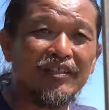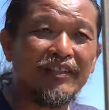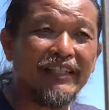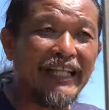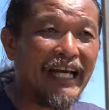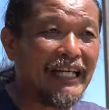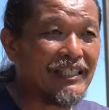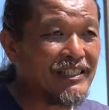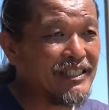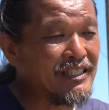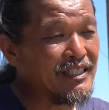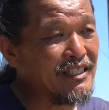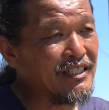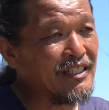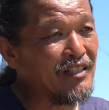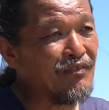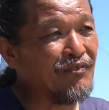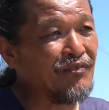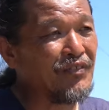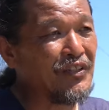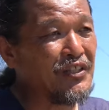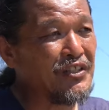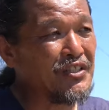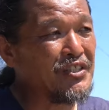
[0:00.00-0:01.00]
That's the
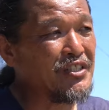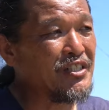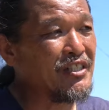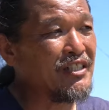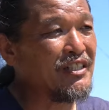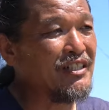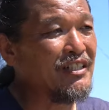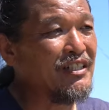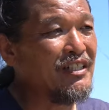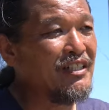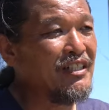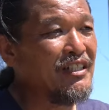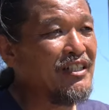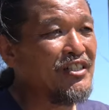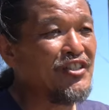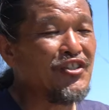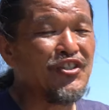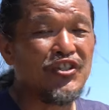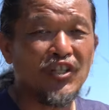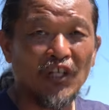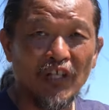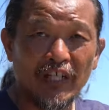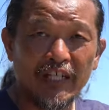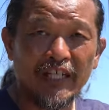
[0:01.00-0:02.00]
first
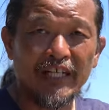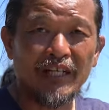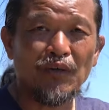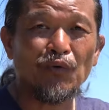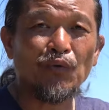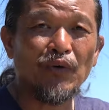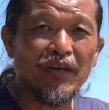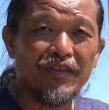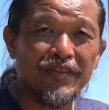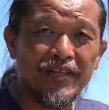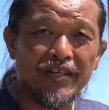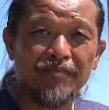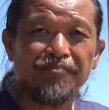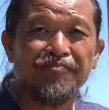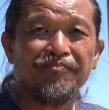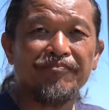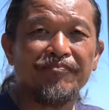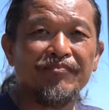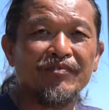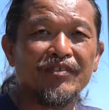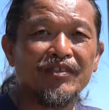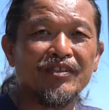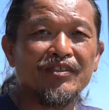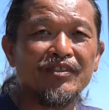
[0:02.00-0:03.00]
journey with a
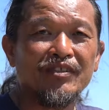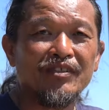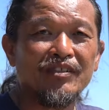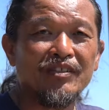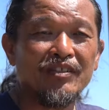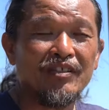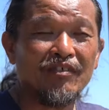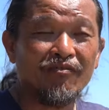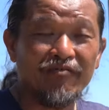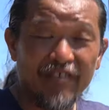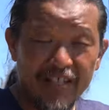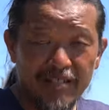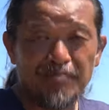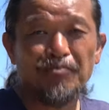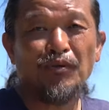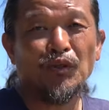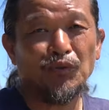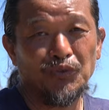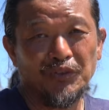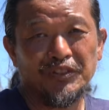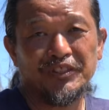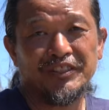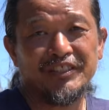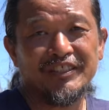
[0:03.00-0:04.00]
reed
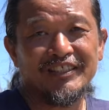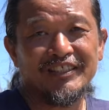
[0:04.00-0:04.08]
boat.